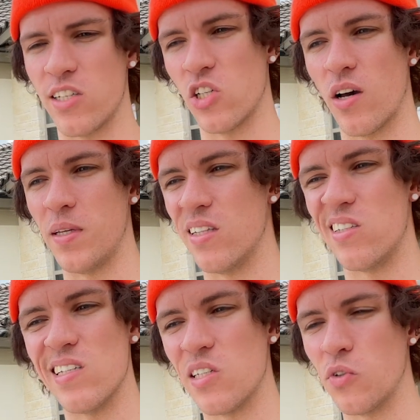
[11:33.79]
So I mean, this
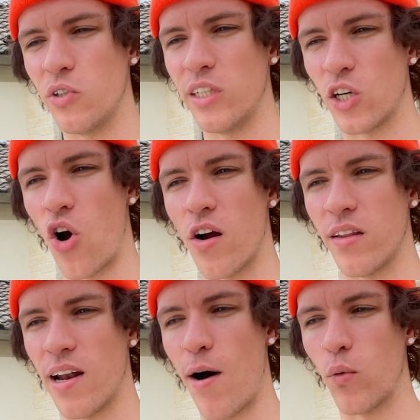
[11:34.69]
isn't really a car
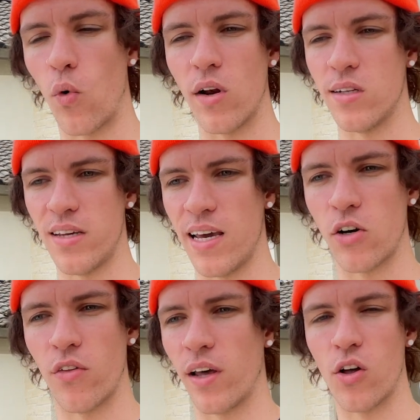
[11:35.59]
that I would wanna take
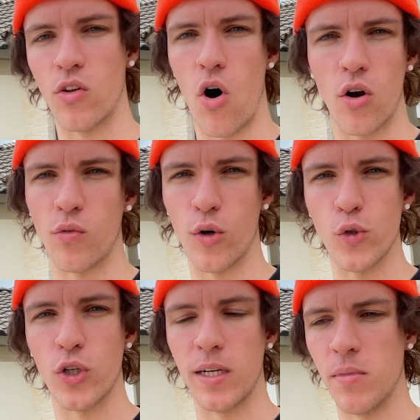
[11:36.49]
on like a long road
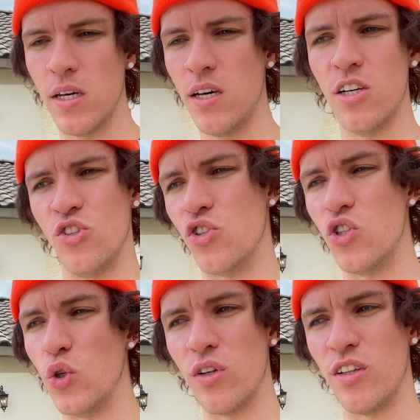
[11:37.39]
trip, just
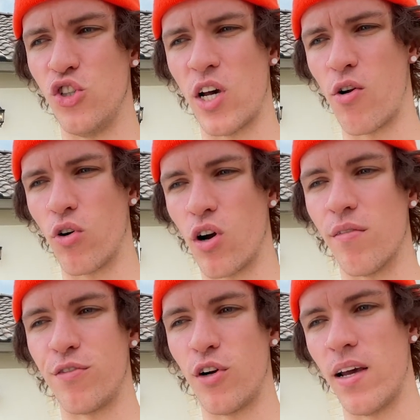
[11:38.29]
due to the general
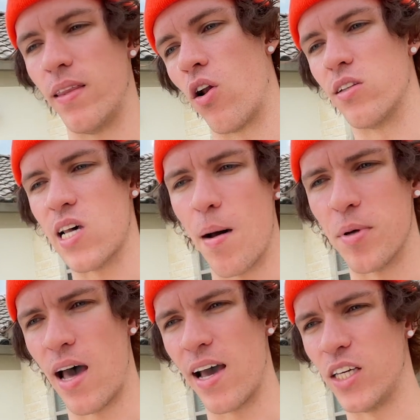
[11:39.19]
comfort. And then on top
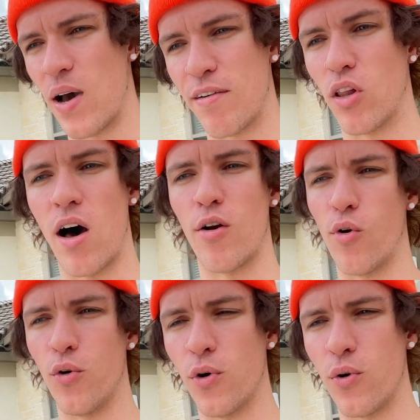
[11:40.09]
of that, you have a lot of
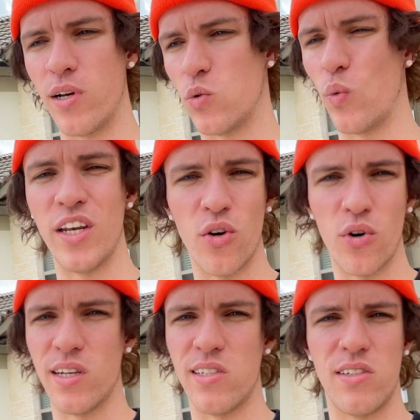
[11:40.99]
road noise, wind
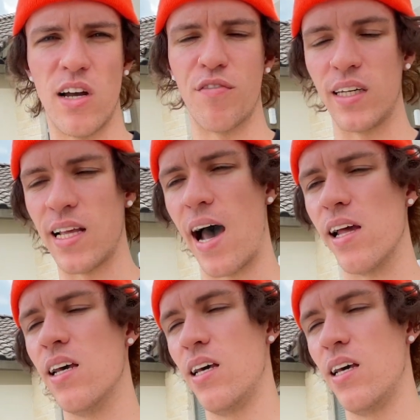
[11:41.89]
noise, stuff like that.